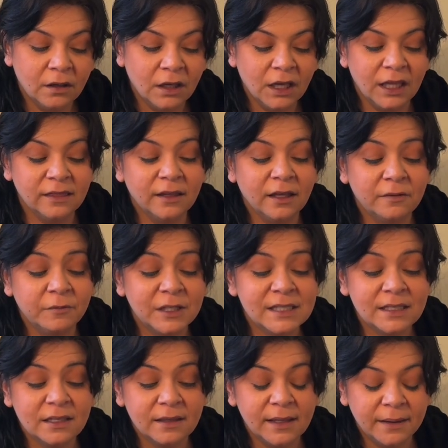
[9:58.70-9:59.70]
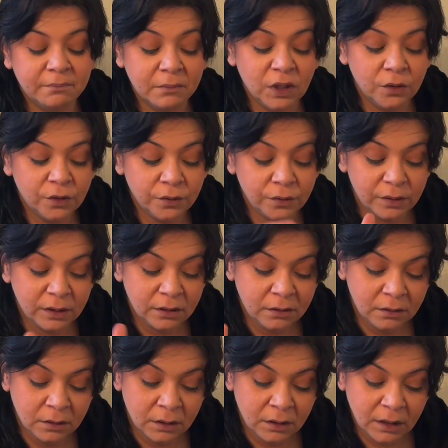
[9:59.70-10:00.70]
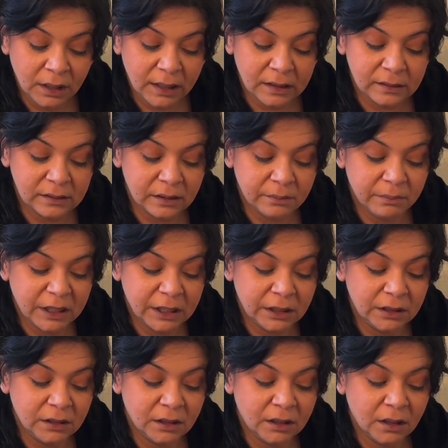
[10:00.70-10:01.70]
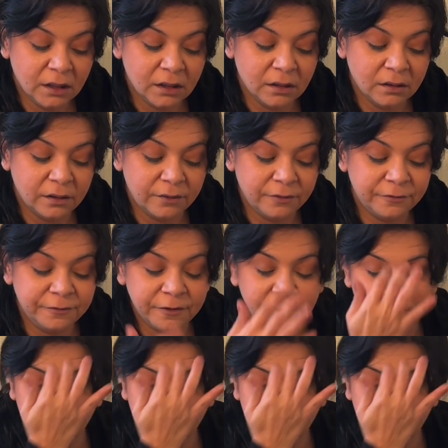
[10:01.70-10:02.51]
And then we see that moon element of, if